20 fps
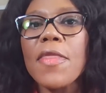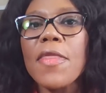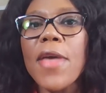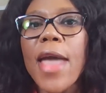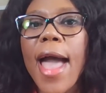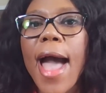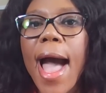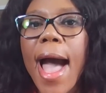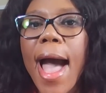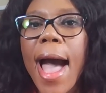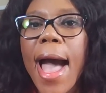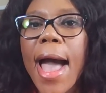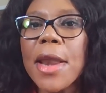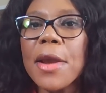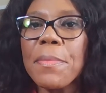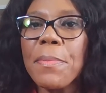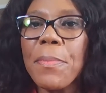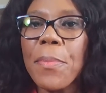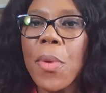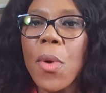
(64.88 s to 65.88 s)
The
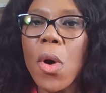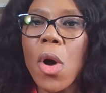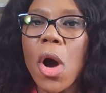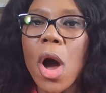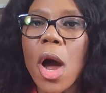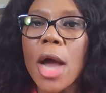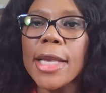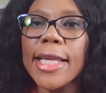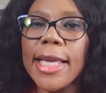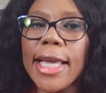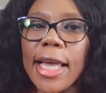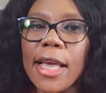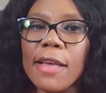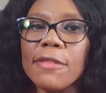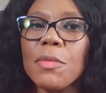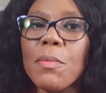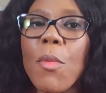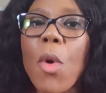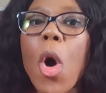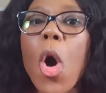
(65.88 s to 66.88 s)
eye report
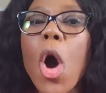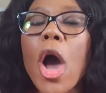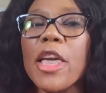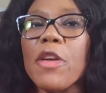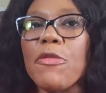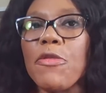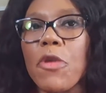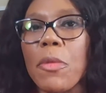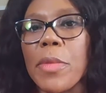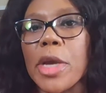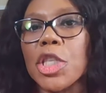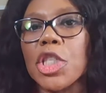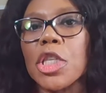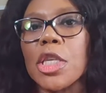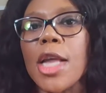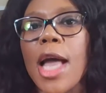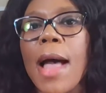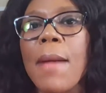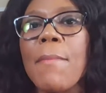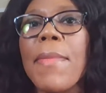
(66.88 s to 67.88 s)
gives more
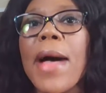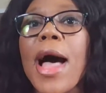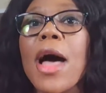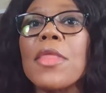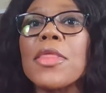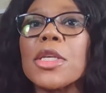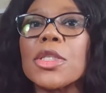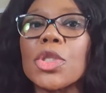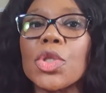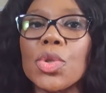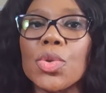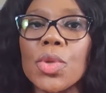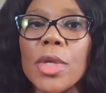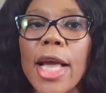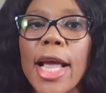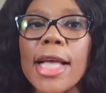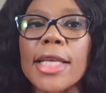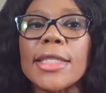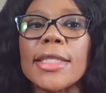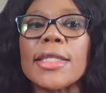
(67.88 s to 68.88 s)
information about the
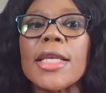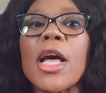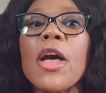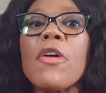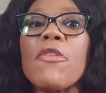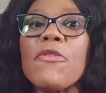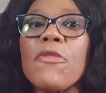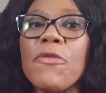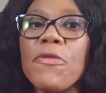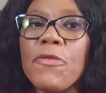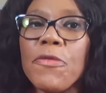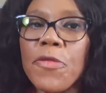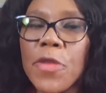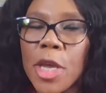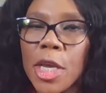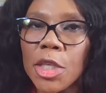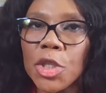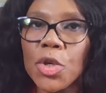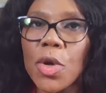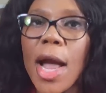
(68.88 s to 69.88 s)
student's
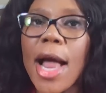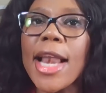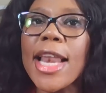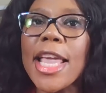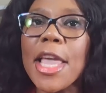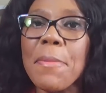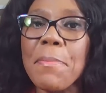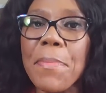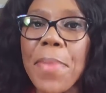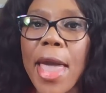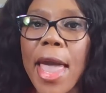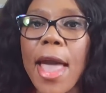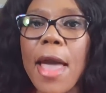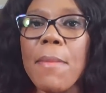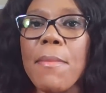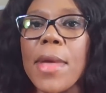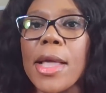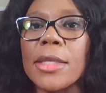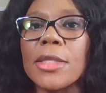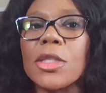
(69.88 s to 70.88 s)
visual
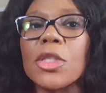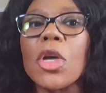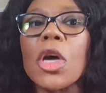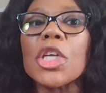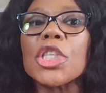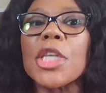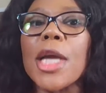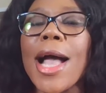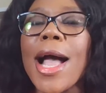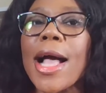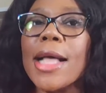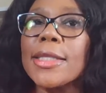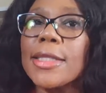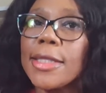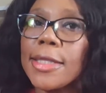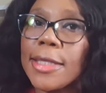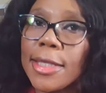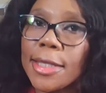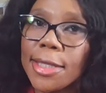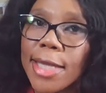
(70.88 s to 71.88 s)
impairment, such
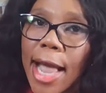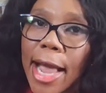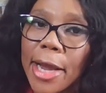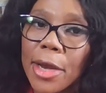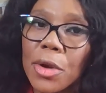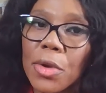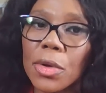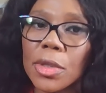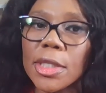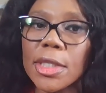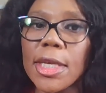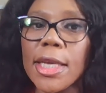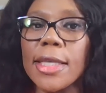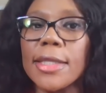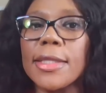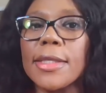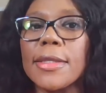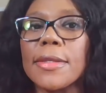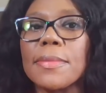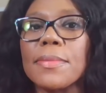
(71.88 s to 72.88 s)
as the
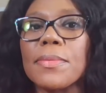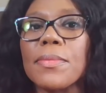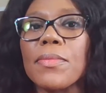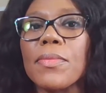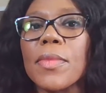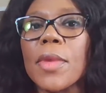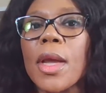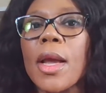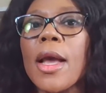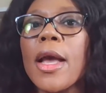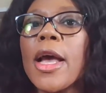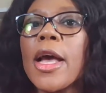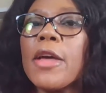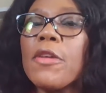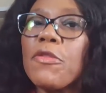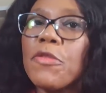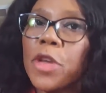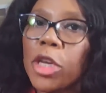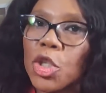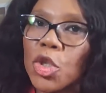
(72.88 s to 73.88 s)
diagnosis,
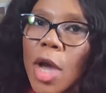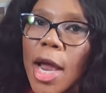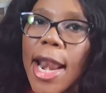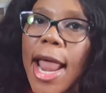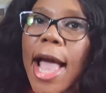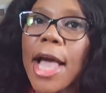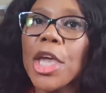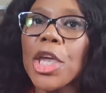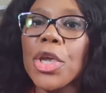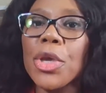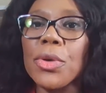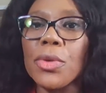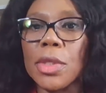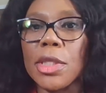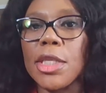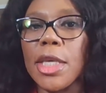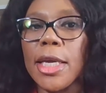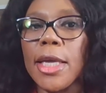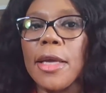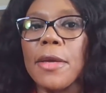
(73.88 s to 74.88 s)
visual
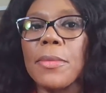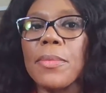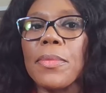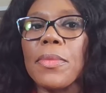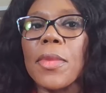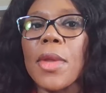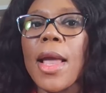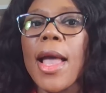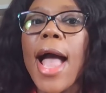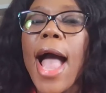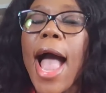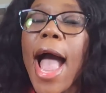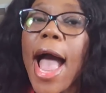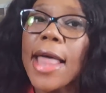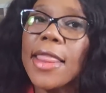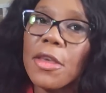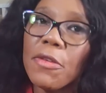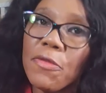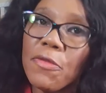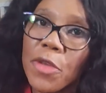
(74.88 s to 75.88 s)
acuity,
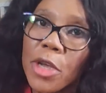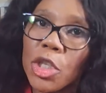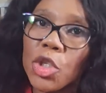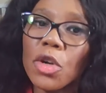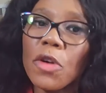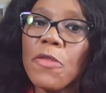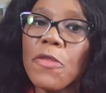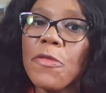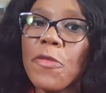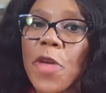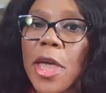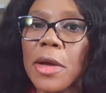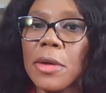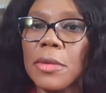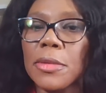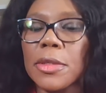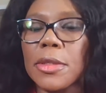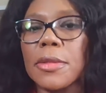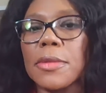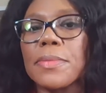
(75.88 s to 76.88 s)
and the visual
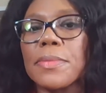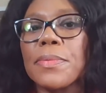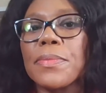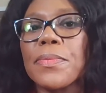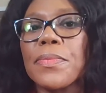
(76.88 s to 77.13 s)
fields.